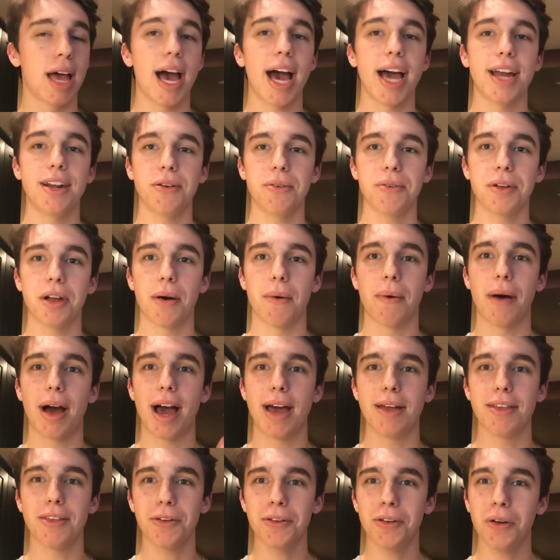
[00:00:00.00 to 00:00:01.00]
I don't know.
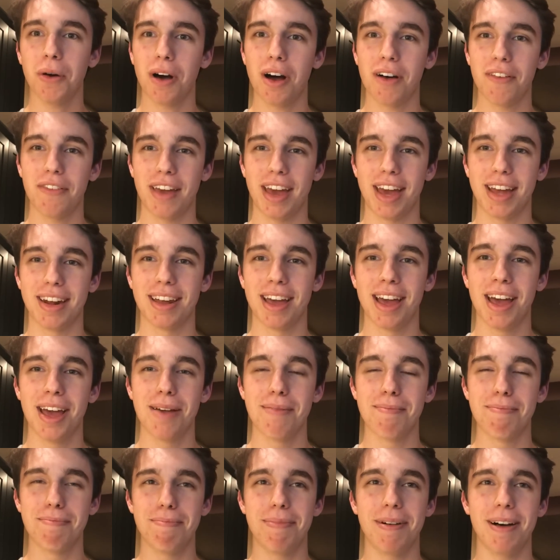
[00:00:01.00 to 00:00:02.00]
I don't know offhand,
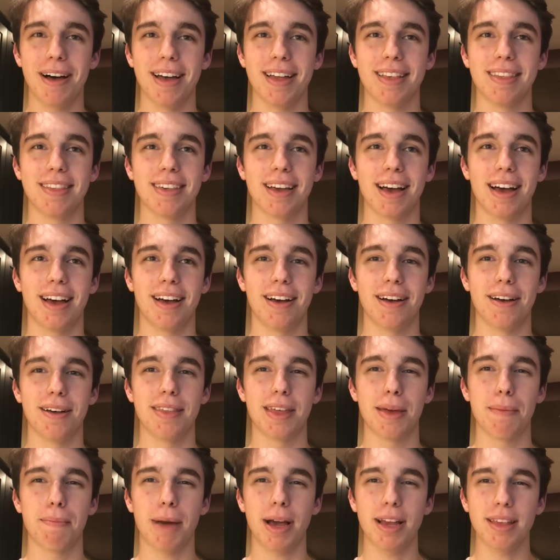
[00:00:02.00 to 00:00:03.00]
but uh,
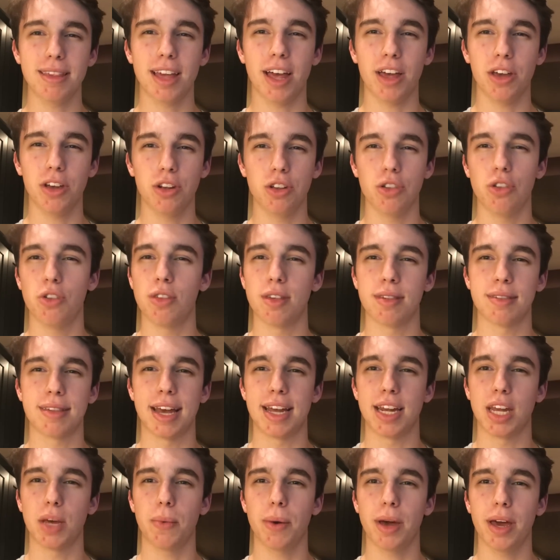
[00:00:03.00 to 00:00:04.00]
they might tell you to do this
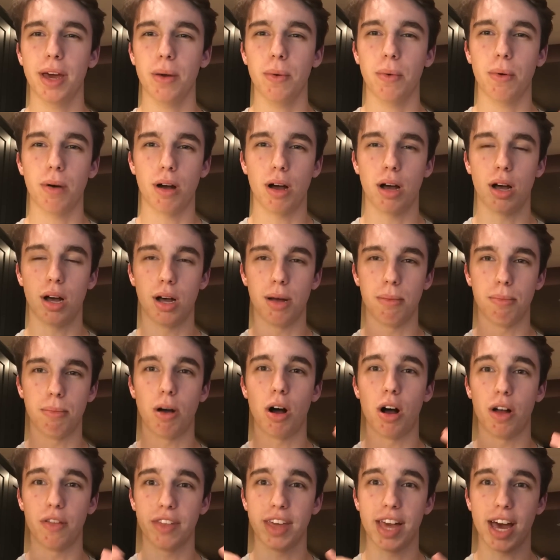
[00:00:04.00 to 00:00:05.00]
anyway um,
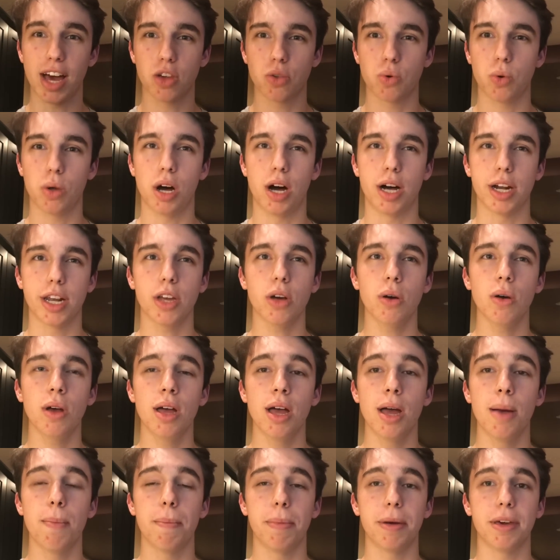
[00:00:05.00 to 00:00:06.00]
on the actual audio,
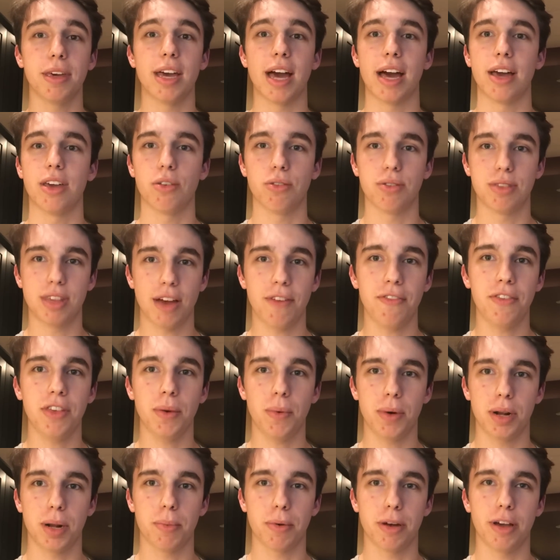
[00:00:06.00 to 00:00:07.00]
but yeah, you'll definitely
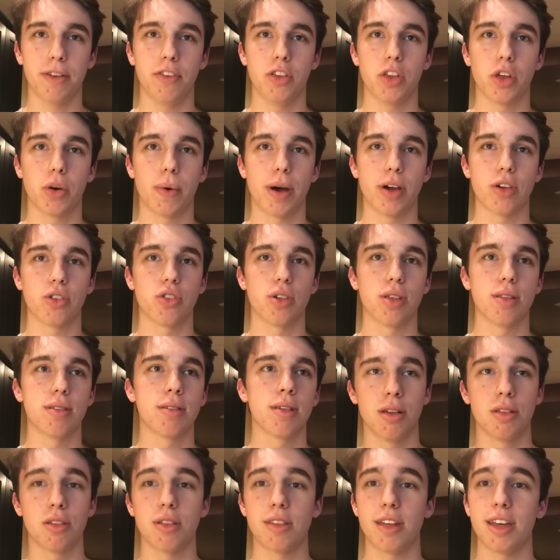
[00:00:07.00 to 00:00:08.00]
want to preview the
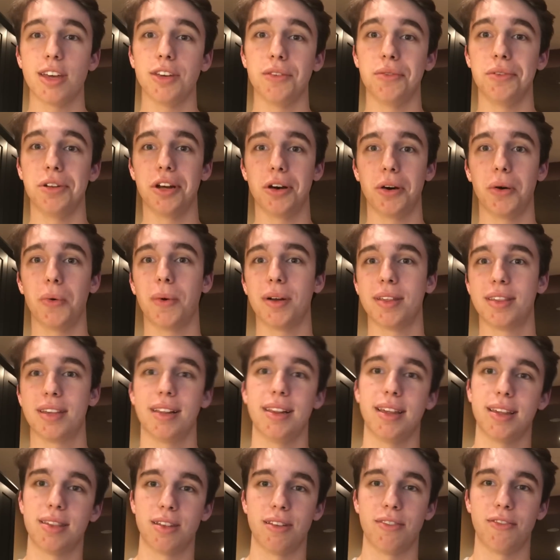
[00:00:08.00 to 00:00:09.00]
questions so that you know what to
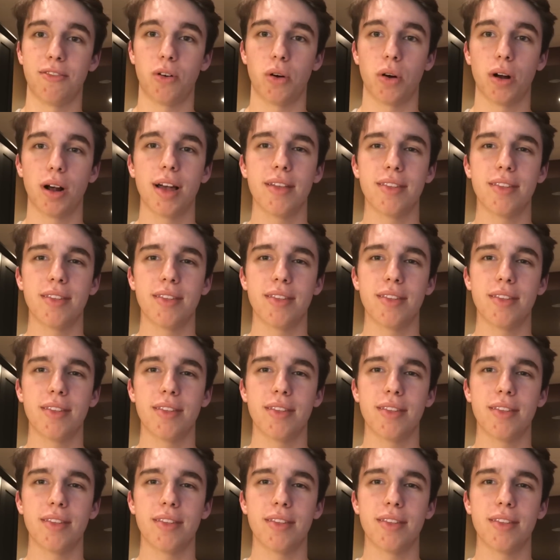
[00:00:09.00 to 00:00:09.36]
listen for.